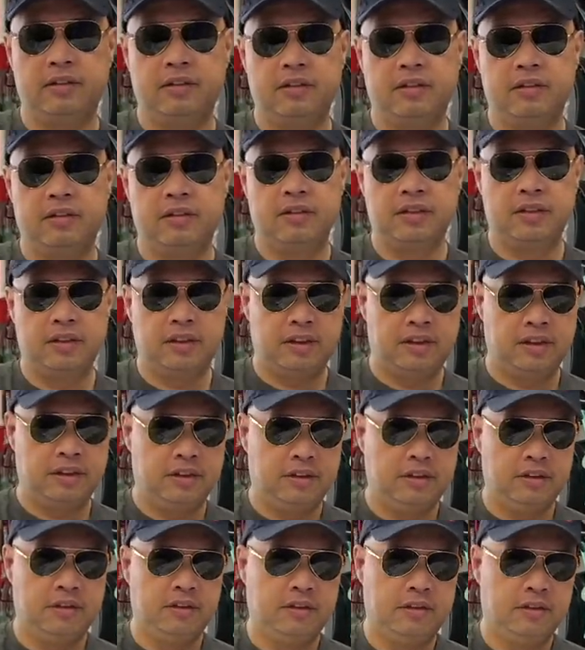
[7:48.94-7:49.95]

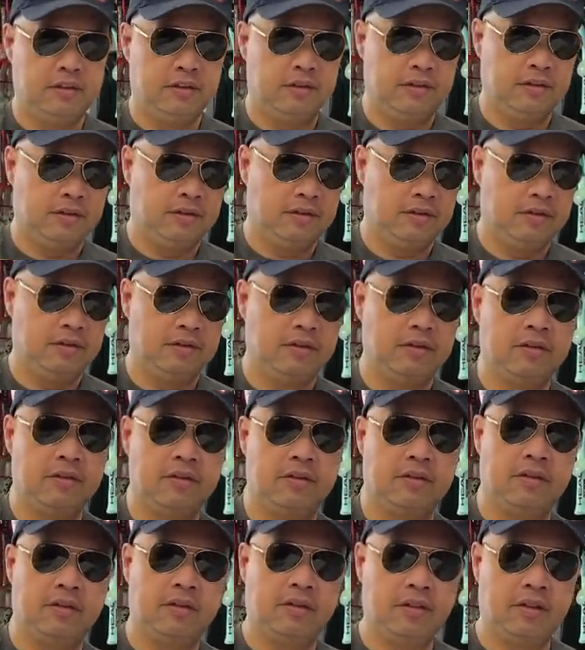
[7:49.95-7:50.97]

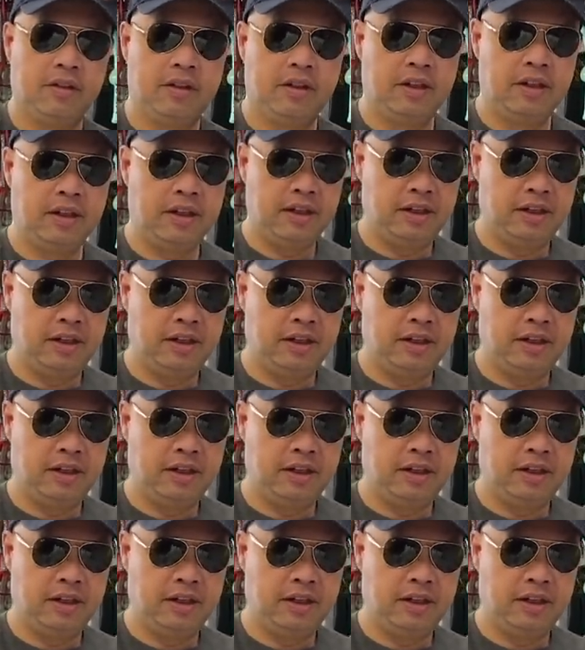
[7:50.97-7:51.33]
Nothing is said.